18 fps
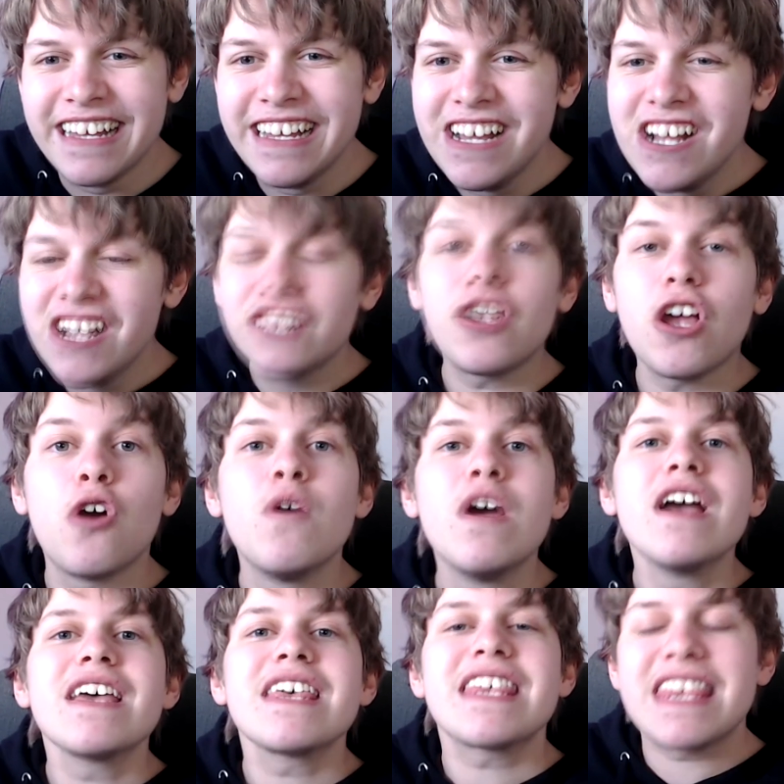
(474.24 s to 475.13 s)

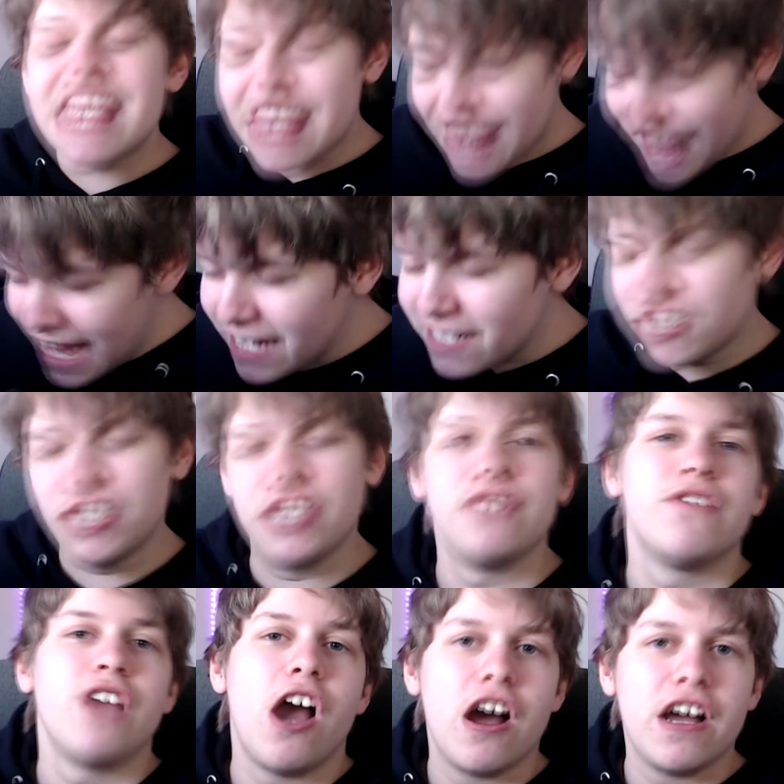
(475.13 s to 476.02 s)
So thank
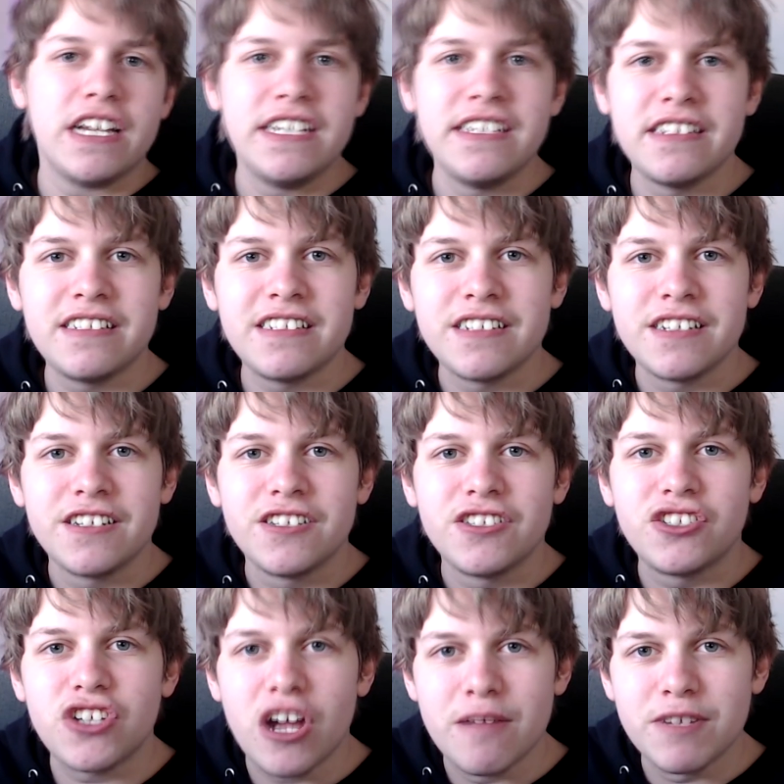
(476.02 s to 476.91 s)
you guys
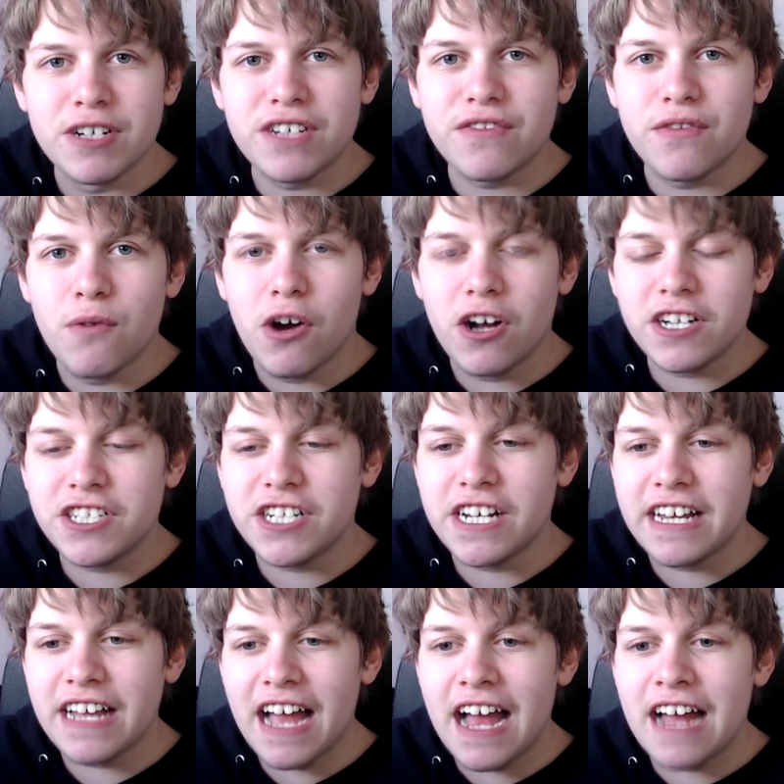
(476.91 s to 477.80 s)
so much for
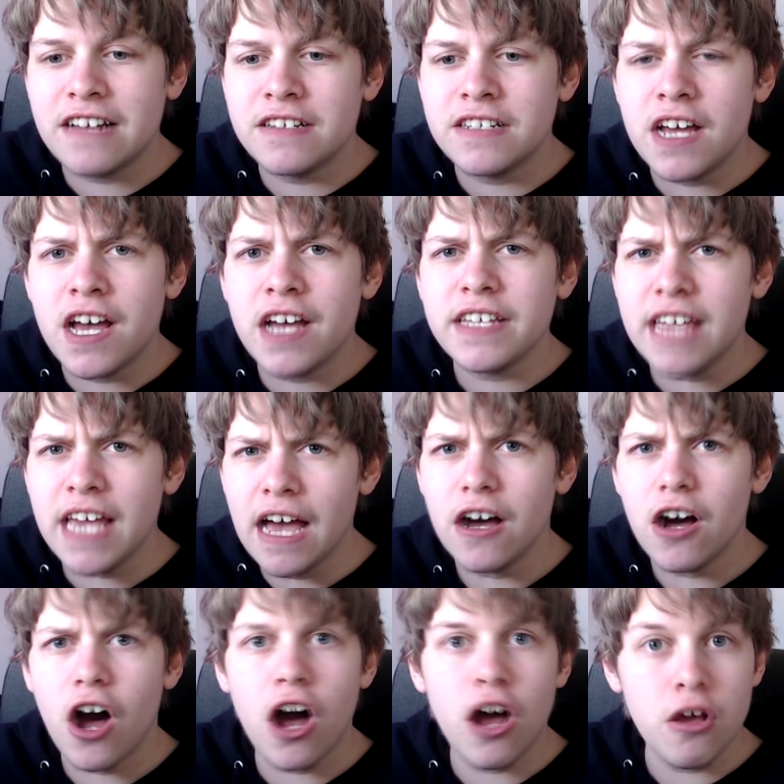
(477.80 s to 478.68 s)
watching, and
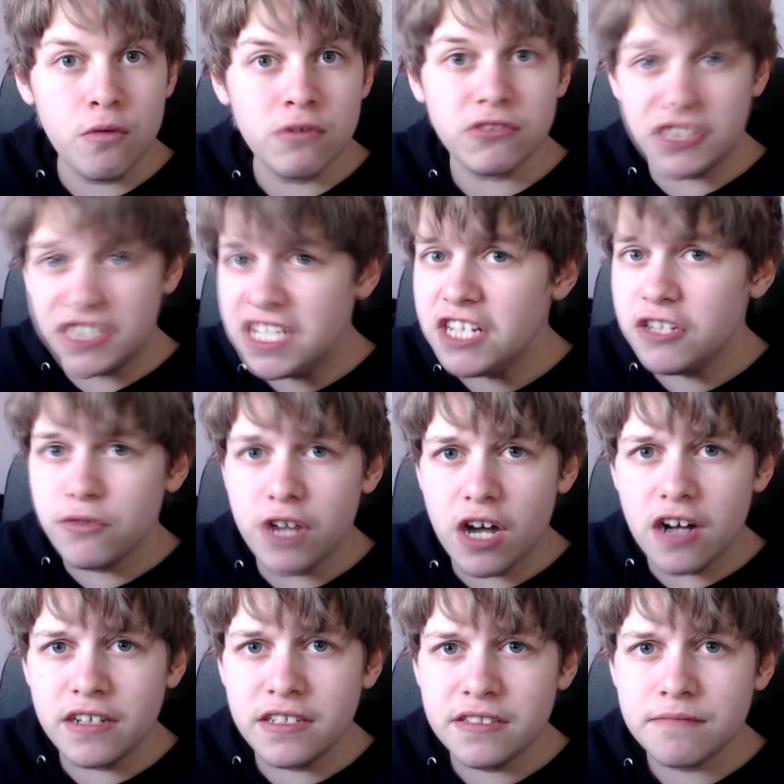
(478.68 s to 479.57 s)
yeah, I will see you
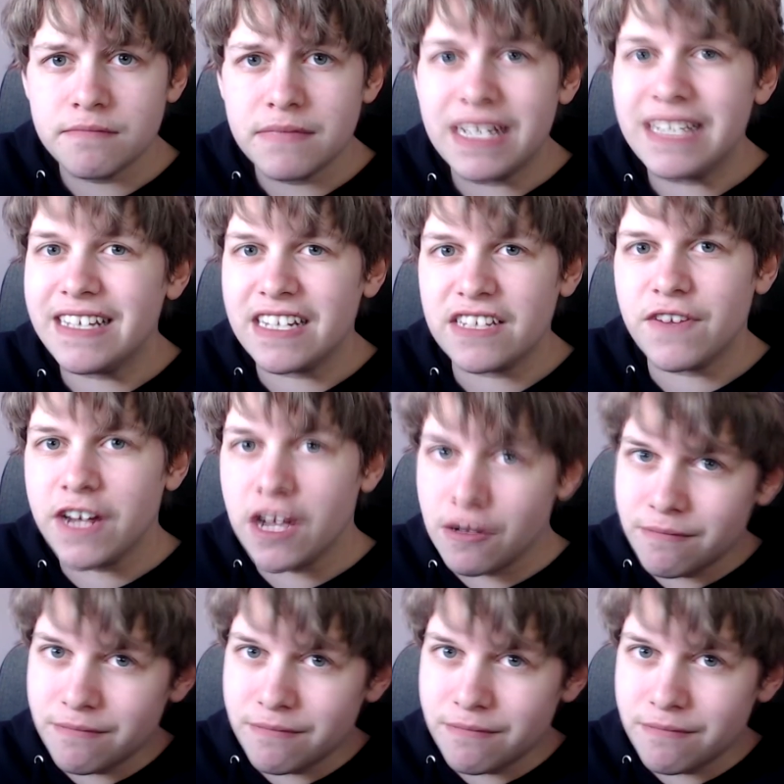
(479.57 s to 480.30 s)
guys in the next video.